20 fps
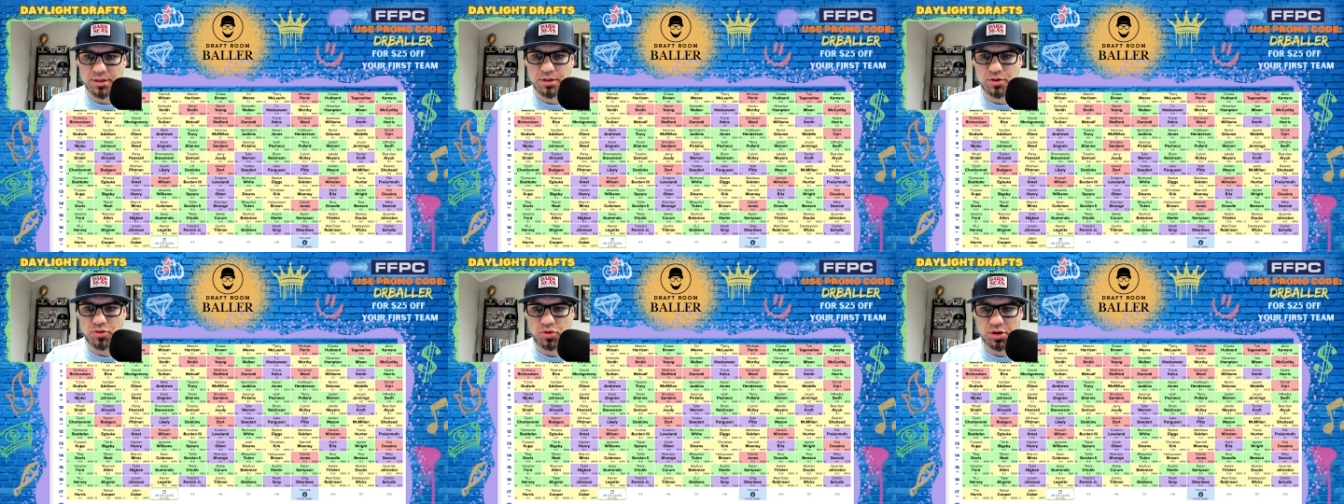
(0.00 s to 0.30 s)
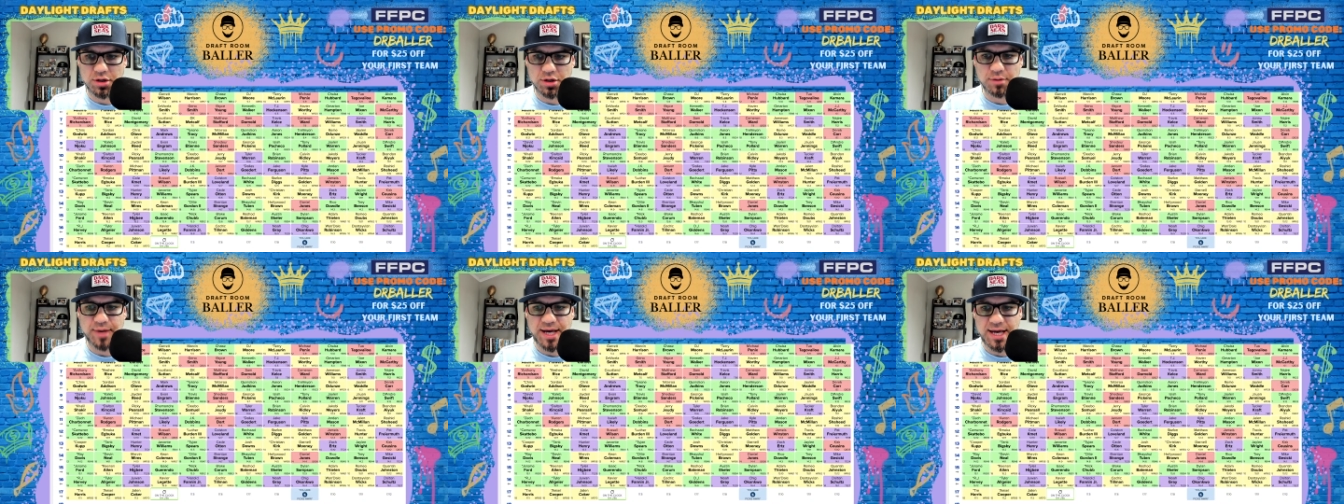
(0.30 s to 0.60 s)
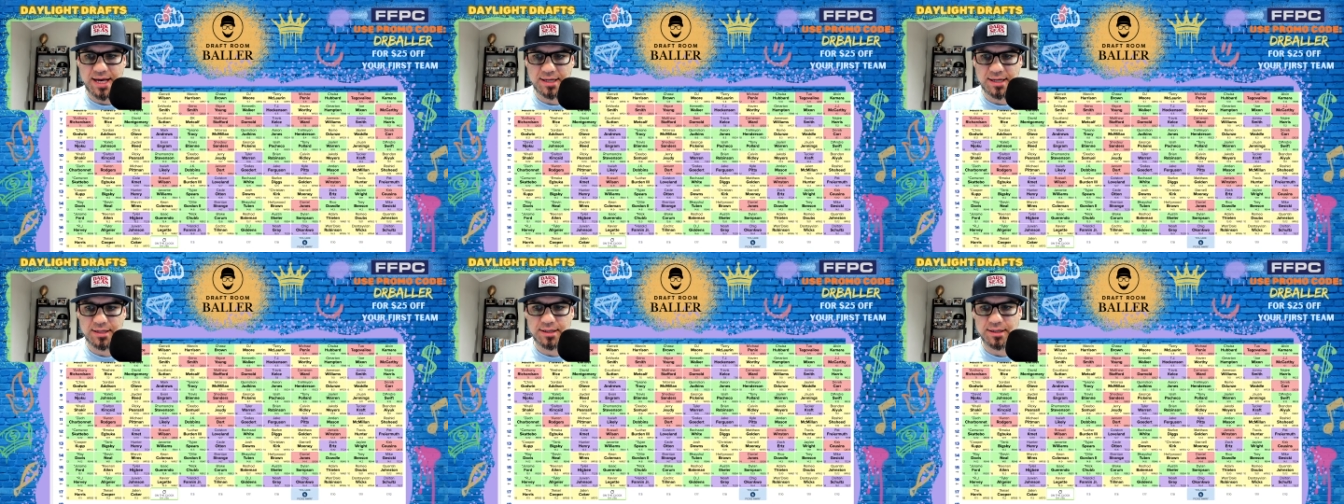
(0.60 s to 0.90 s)

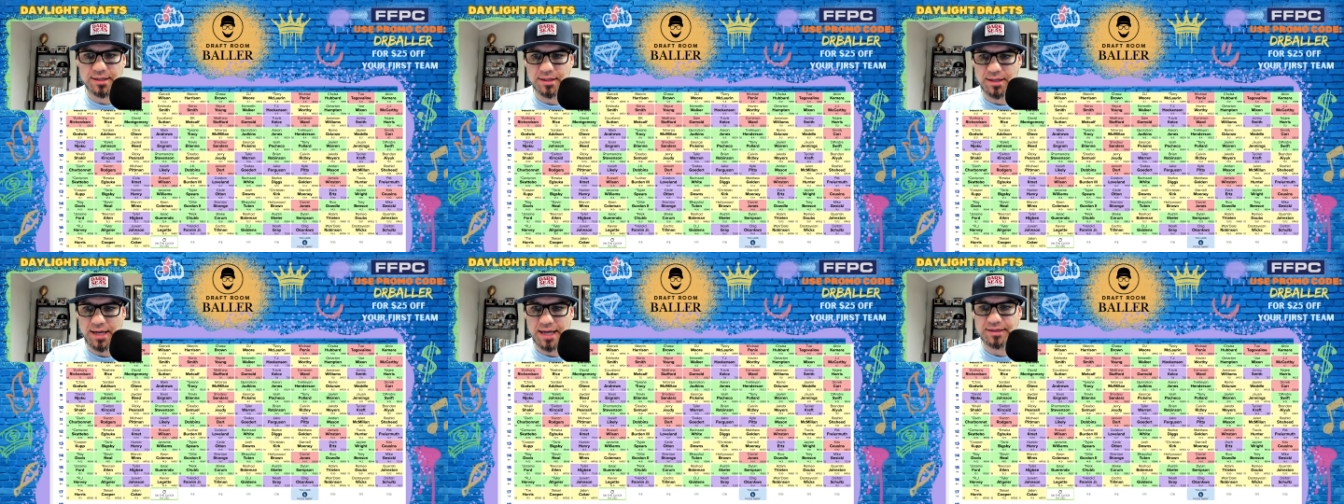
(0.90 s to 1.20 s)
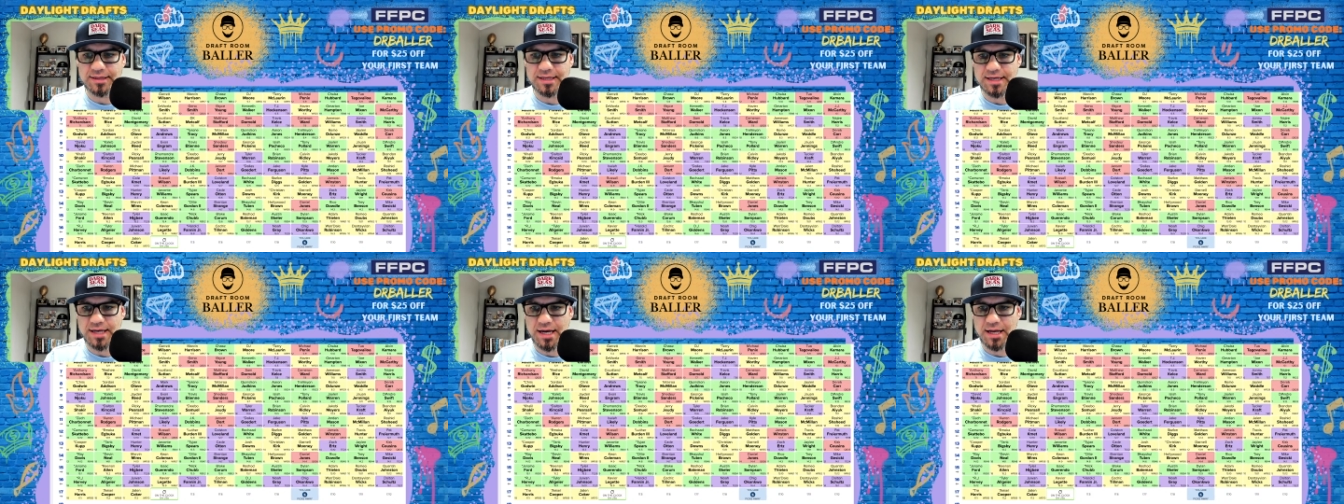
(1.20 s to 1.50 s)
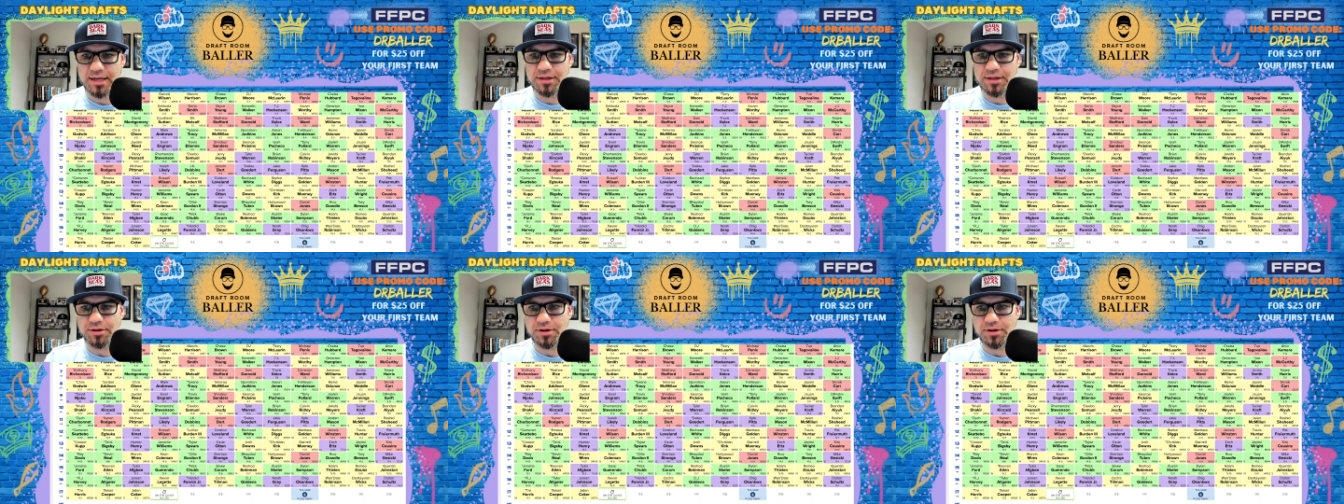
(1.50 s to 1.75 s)
quarterback at the end.